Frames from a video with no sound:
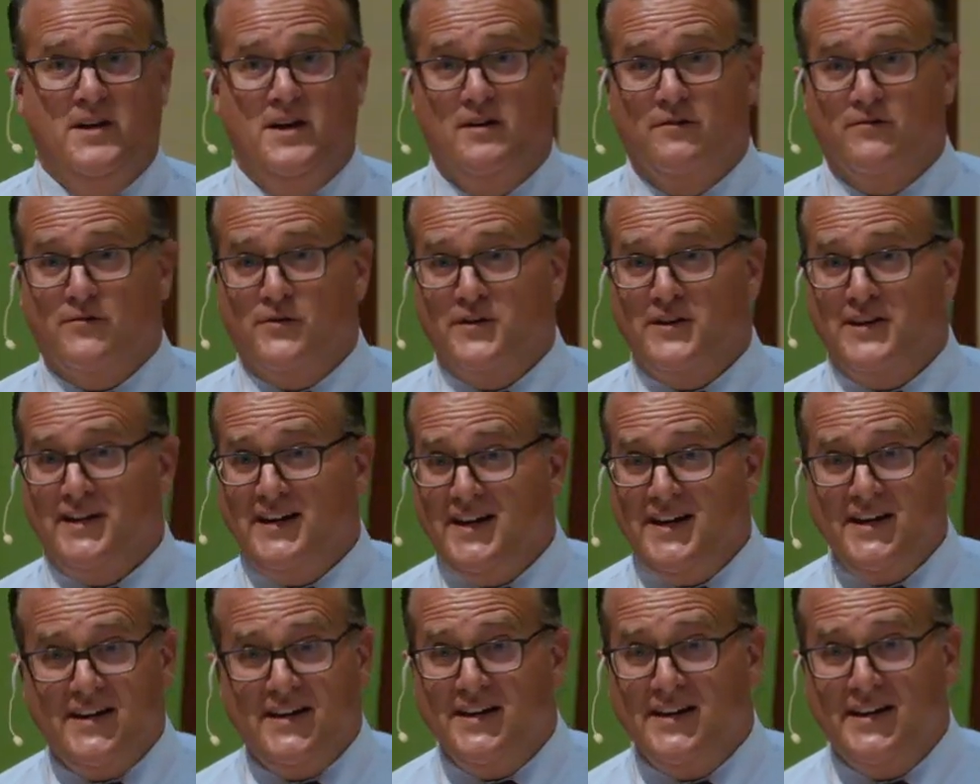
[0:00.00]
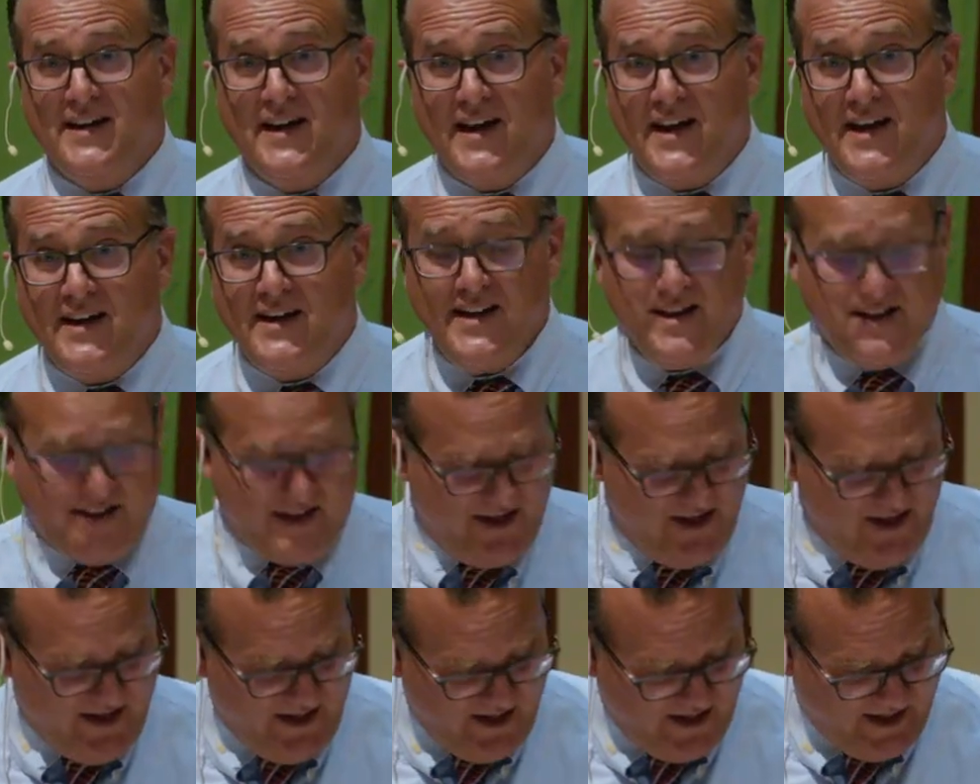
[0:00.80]
for eating
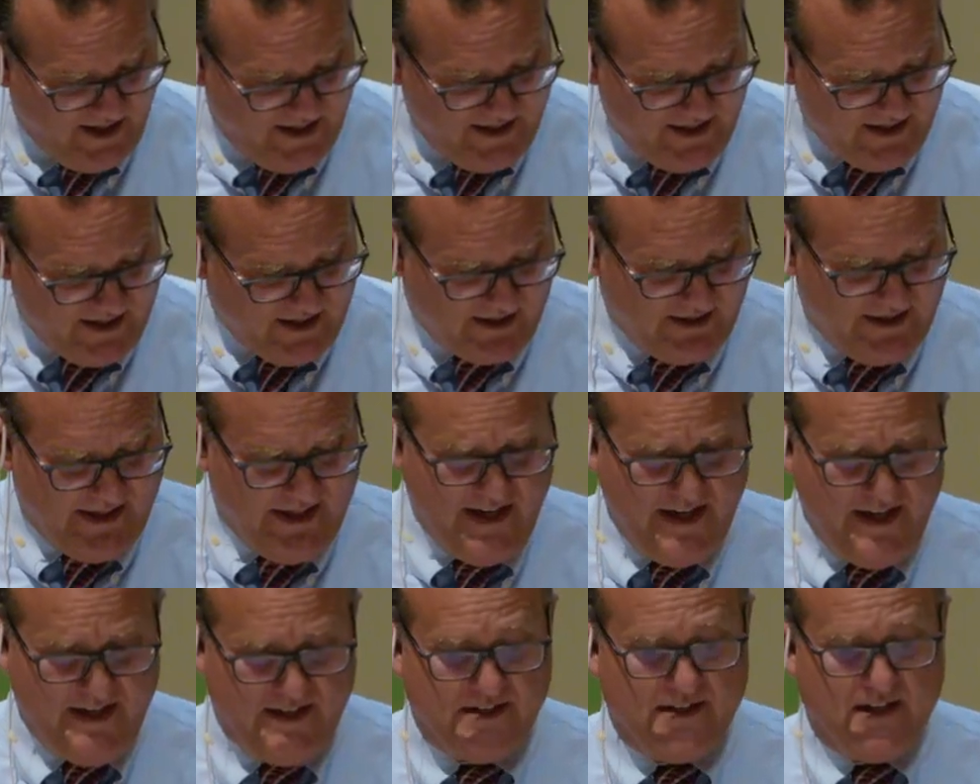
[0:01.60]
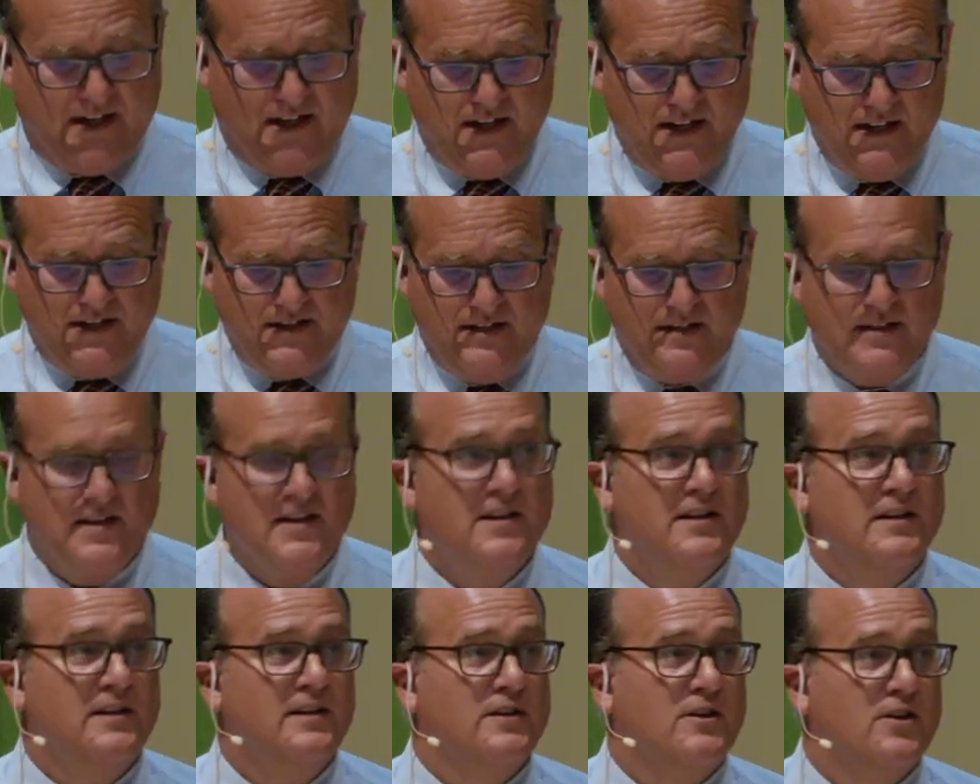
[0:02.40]
anything unclean,
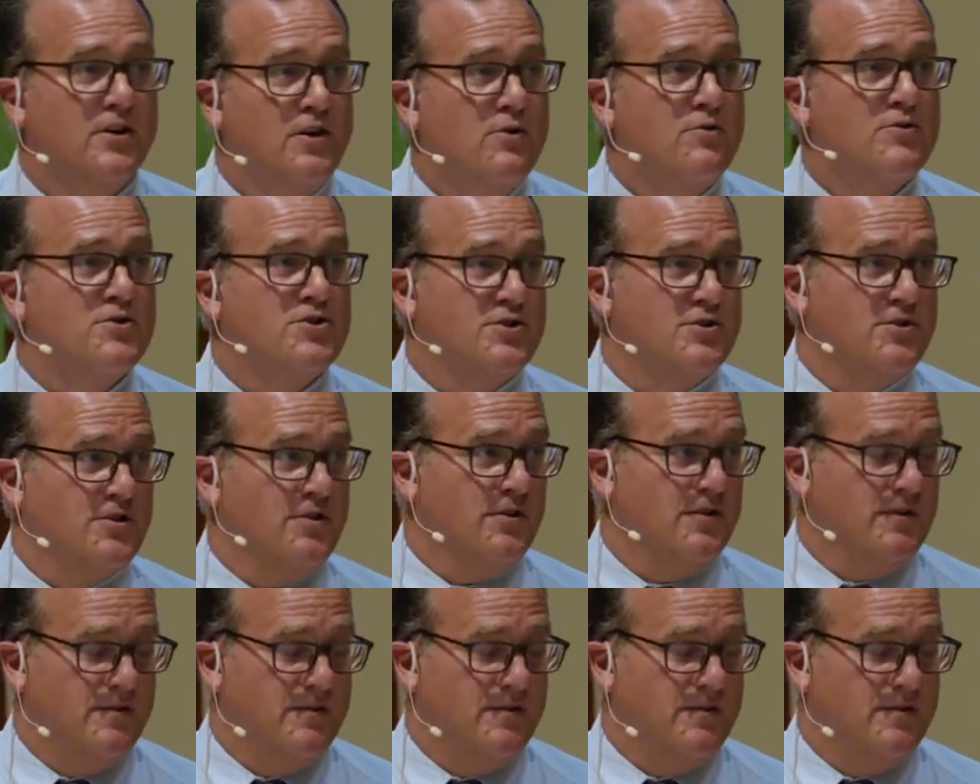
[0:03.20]
unkosher.